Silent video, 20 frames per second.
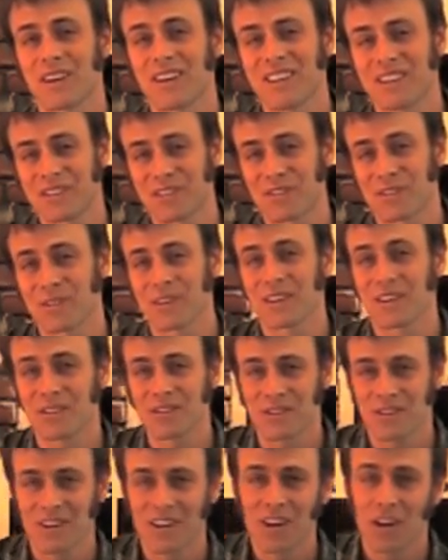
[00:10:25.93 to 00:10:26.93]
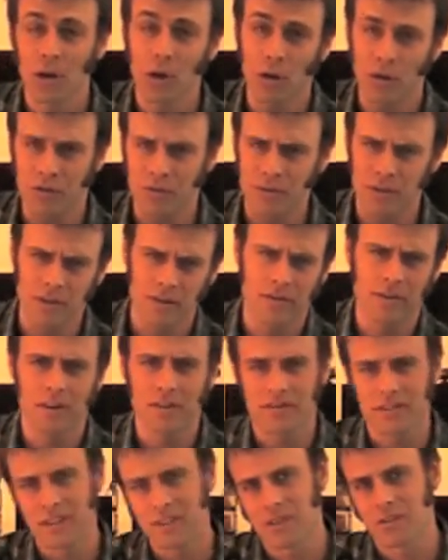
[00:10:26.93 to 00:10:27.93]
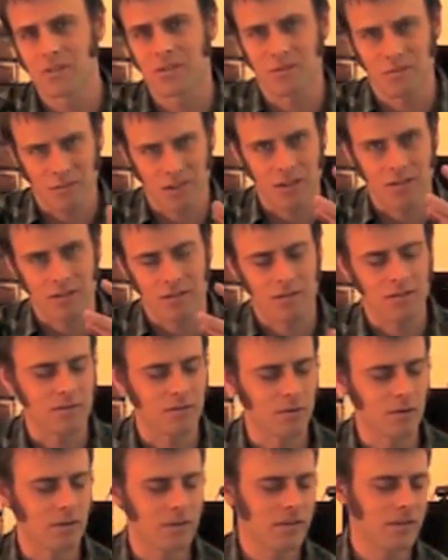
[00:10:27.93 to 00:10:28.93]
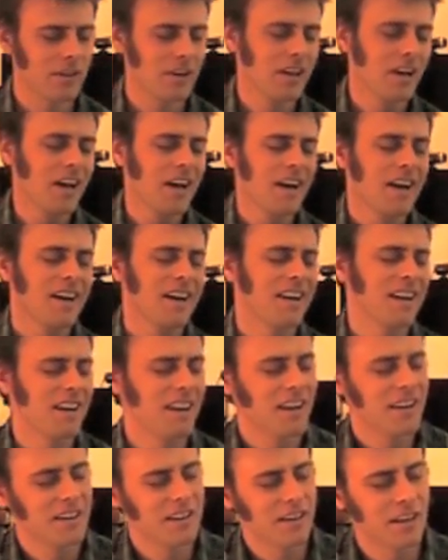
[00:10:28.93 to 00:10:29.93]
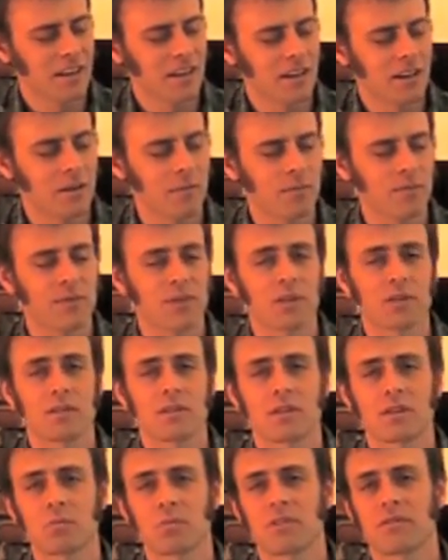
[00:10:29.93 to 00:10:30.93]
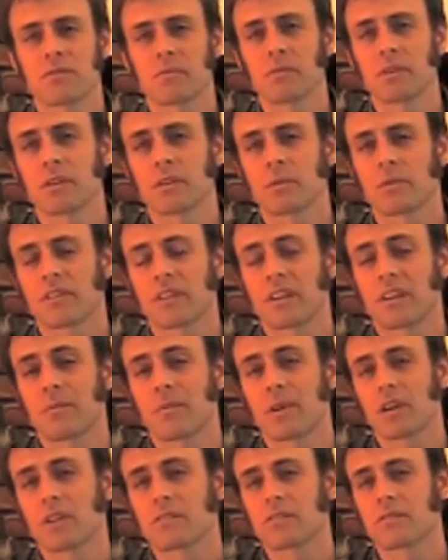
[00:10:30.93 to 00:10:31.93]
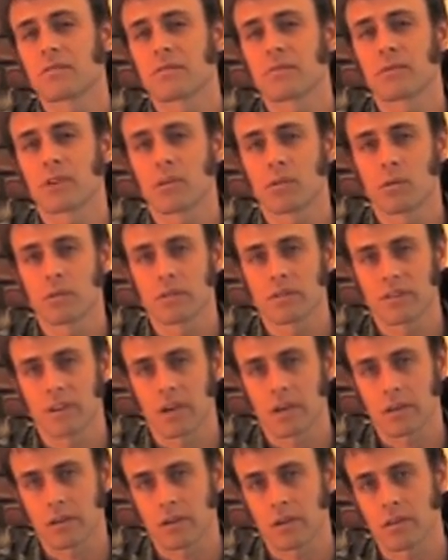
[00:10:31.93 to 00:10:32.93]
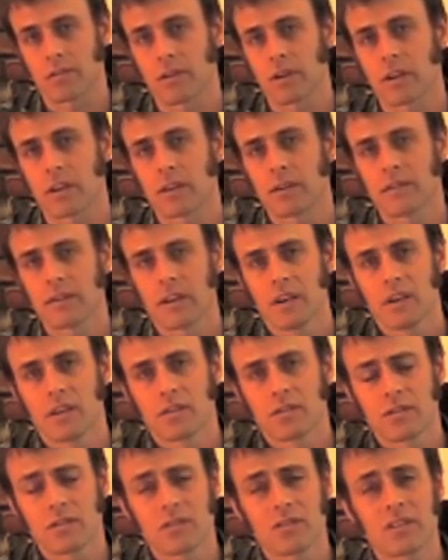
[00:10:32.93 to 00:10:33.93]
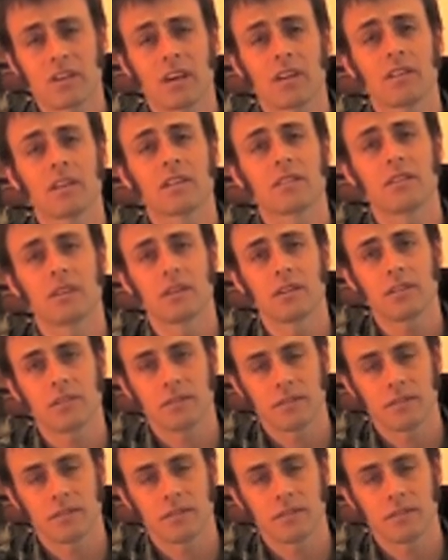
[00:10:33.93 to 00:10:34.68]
strings, all 3 of our fingers, minus the 4th. And so you should be familiar with E major from the chord section already. It should sound like this.